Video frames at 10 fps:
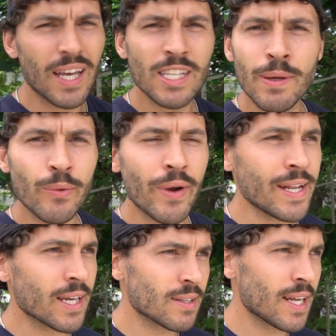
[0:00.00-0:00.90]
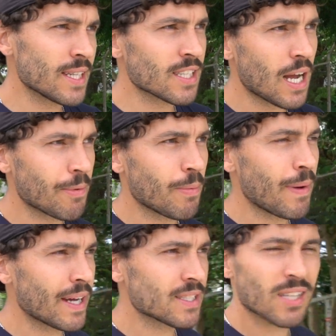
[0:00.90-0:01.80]
It's been raining nonstop the
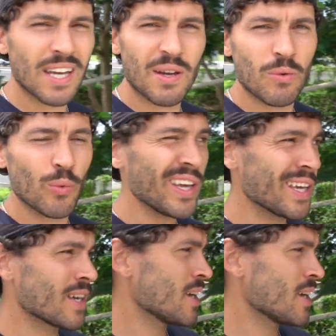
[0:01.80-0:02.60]
past week,